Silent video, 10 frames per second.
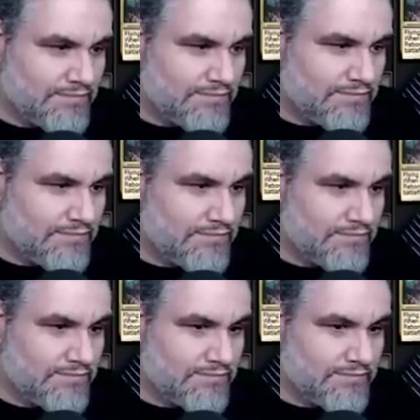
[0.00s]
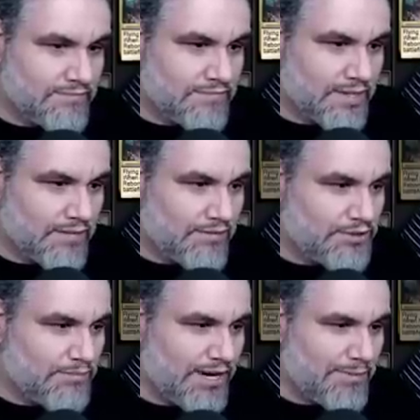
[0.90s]
person comes over, why don't
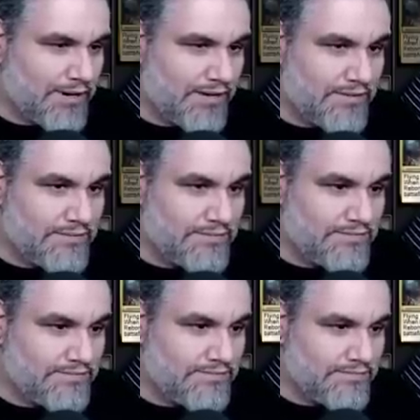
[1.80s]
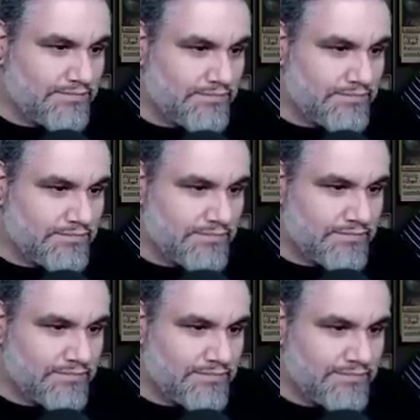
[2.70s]
you brag about it? I just did.
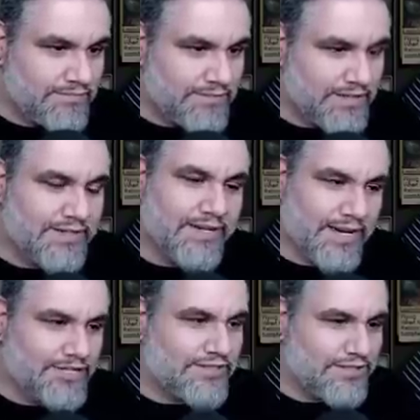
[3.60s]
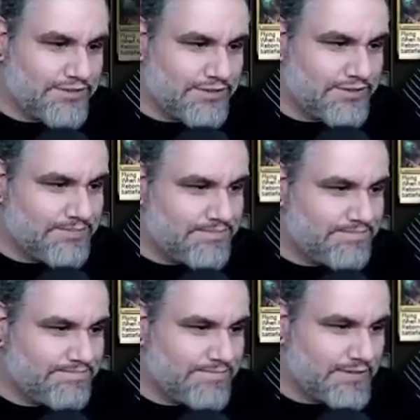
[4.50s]
You did, actually. It's true.
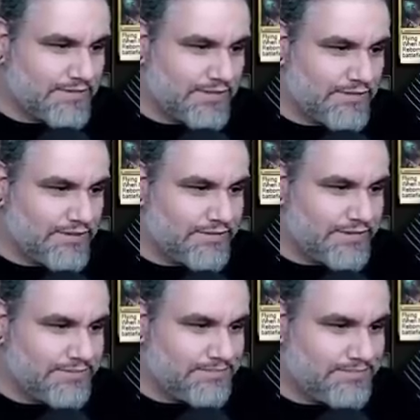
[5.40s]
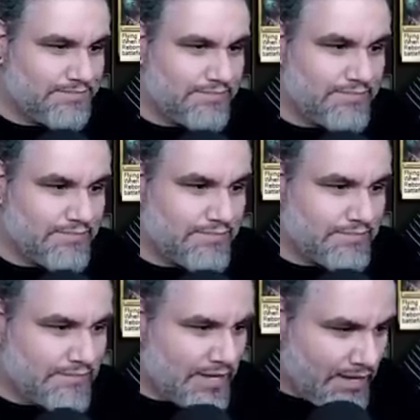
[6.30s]
It's really rude of you.
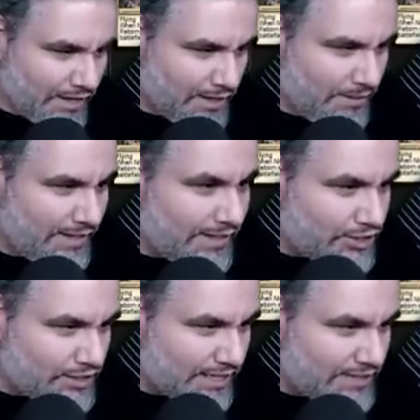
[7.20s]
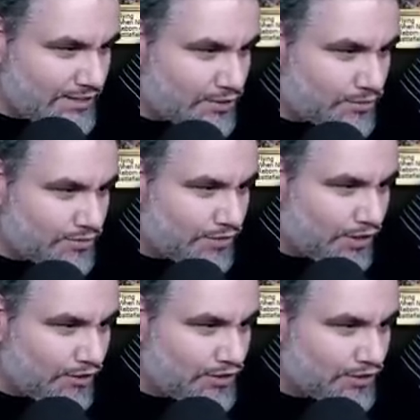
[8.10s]
Can you hit... It's just instant sorcerer
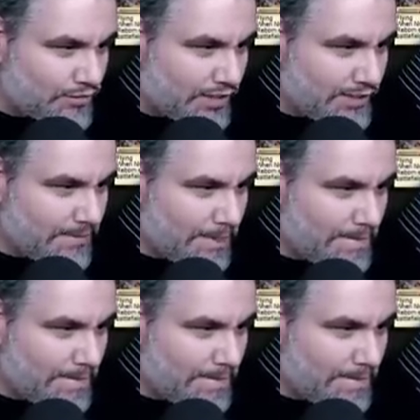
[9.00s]
creature, right?